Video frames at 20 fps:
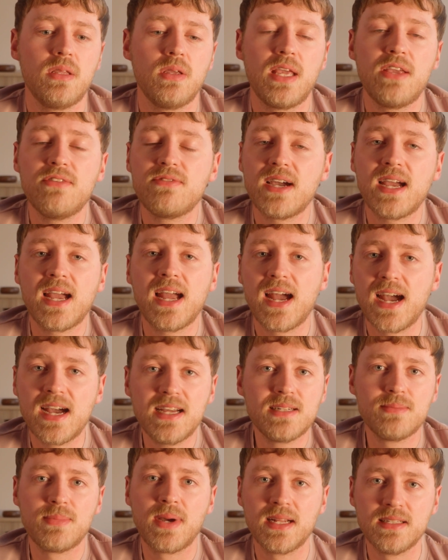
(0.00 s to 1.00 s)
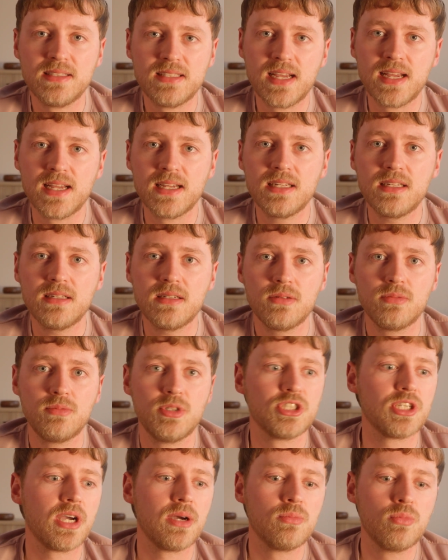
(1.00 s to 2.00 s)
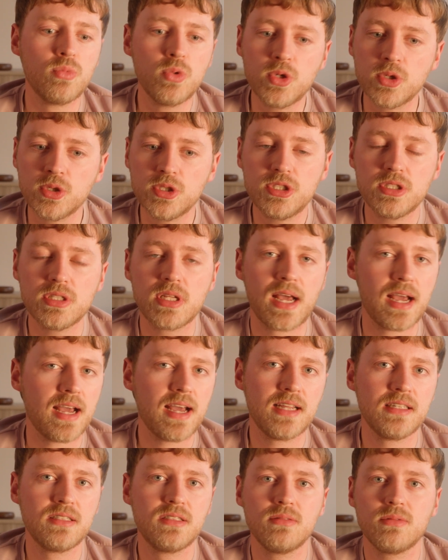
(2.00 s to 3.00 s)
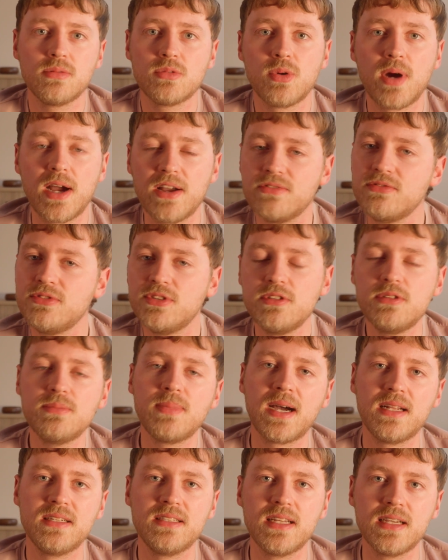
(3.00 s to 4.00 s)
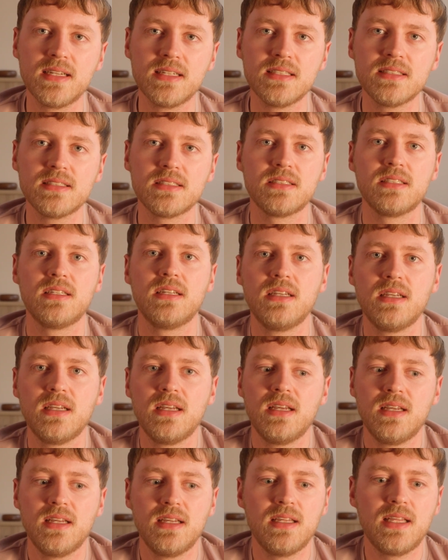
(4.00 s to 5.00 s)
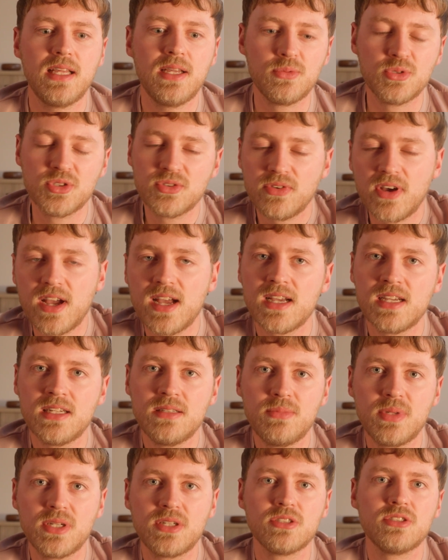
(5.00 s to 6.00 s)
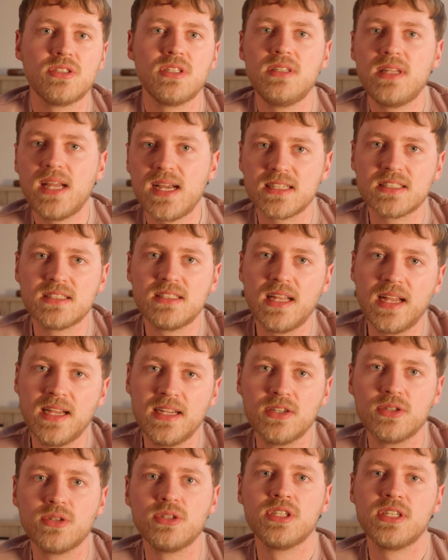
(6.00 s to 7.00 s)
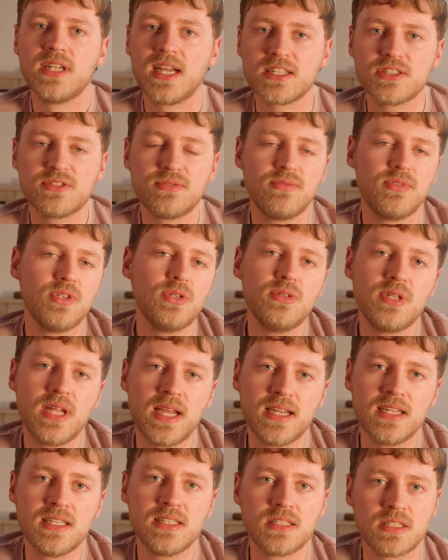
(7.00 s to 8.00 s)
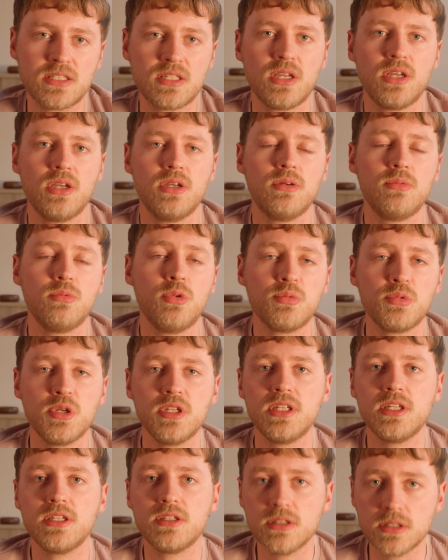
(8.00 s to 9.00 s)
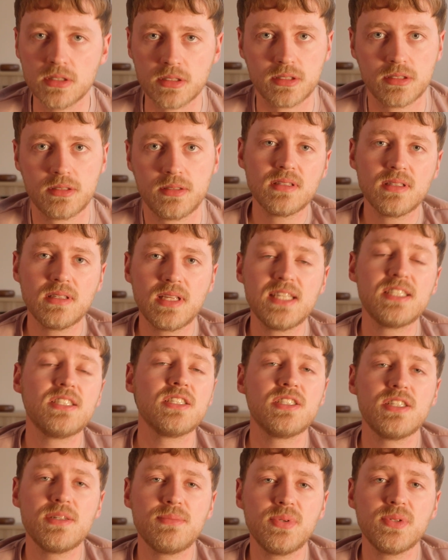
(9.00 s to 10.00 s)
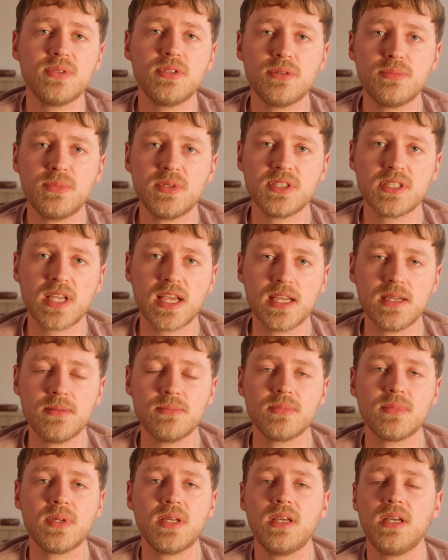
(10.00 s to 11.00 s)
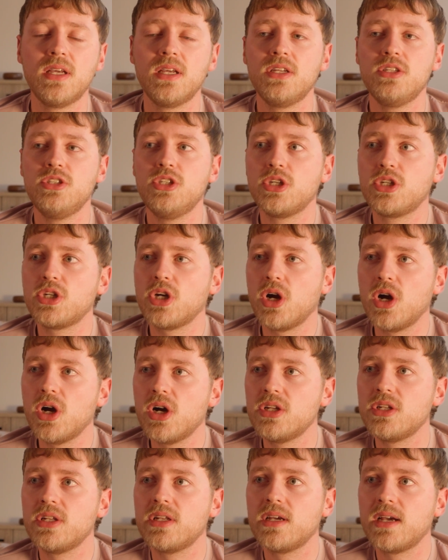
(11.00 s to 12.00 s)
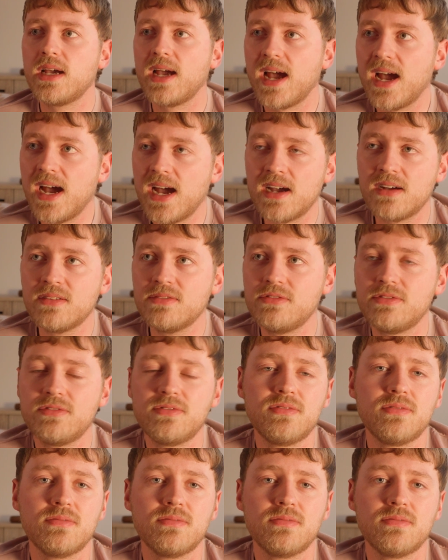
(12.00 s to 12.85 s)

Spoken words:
if I had a bad day, which I had quite a few bad days, it was fine because the next day or the next few days were really good. It's a simple numbers game. You can't have